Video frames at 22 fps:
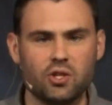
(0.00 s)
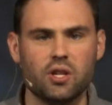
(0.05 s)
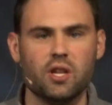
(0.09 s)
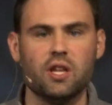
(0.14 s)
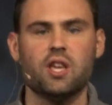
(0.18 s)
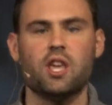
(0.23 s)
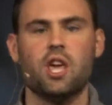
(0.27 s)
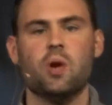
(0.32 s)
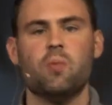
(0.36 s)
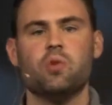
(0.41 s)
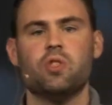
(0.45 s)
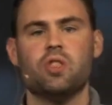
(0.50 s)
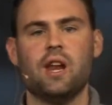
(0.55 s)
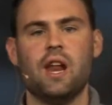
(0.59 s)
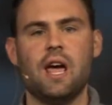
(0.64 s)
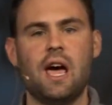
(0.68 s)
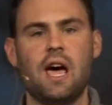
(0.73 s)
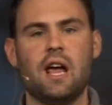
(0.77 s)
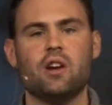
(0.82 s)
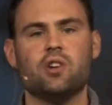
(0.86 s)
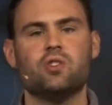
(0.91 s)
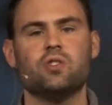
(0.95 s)
He came with an
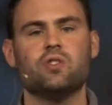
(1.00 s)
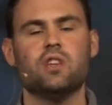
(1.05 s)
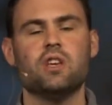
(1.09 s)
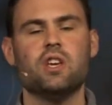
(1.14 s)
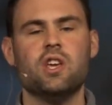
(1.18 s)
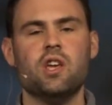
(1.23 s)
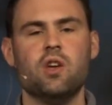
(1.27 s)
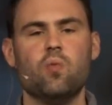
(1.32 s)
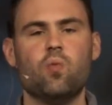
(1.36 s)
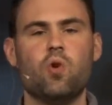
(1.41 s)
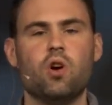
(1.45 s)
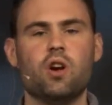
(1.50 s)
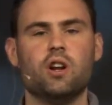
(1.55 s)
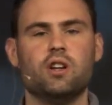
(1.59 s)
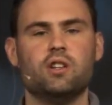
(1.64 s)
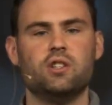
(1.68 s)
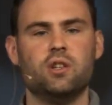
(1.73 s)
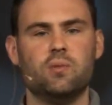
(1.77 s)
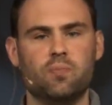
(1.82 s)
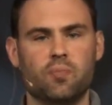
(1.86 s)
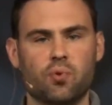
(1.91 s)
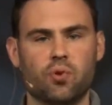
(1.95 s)
attitude that he wanted to
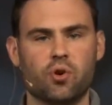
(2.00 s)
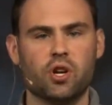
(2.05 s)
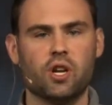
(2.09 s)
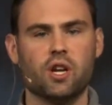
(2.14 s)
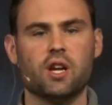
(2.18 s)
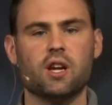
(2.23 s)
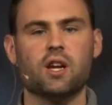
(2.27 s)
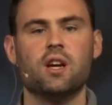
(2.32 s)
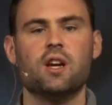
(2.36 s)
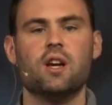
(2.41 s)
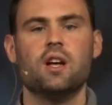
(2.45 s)
bring